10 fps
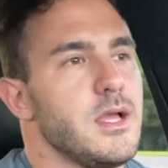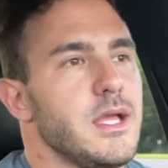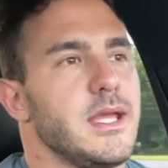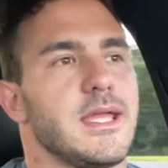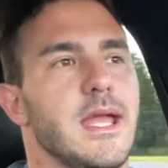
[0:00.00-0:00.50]

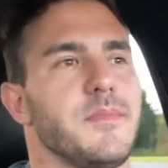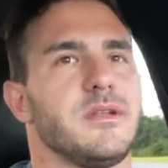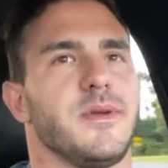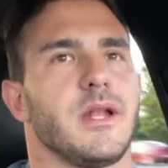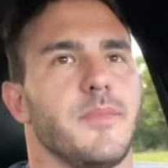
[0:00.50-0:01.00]
he came
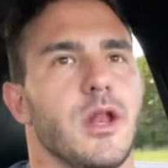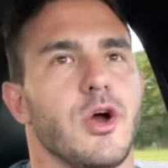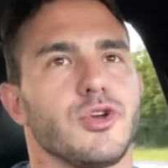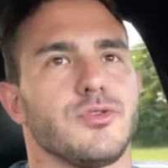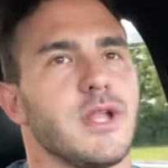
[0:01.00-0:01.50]
into me at about
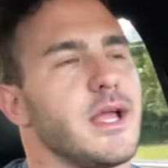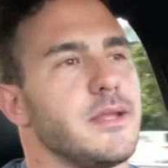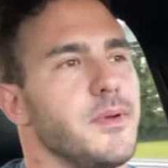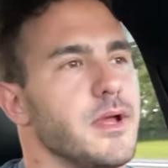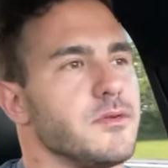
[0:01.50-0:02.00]

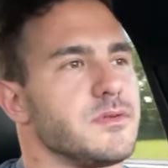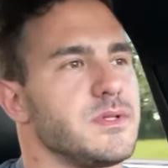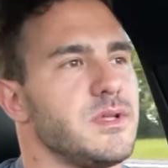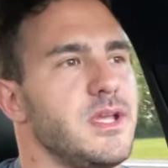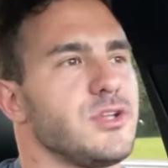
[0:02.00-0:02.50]
190
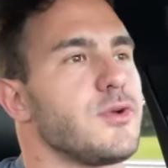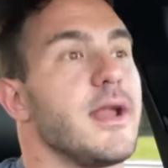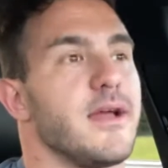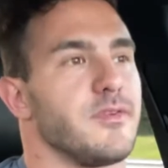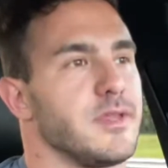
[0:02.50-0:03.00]
pounds. He had
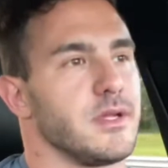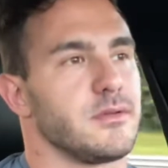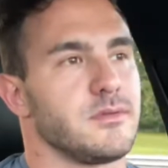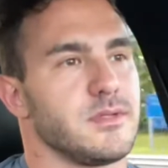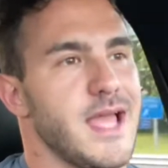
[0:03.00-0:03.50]
tried
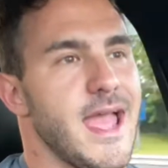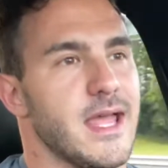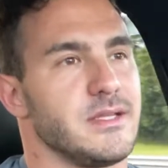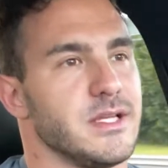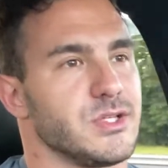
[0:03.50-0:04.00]
everything to
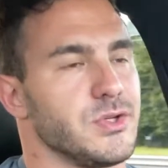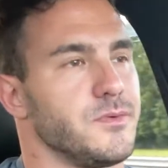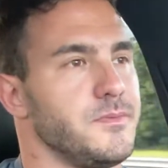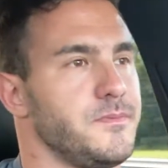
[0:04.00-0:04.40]
add tissue.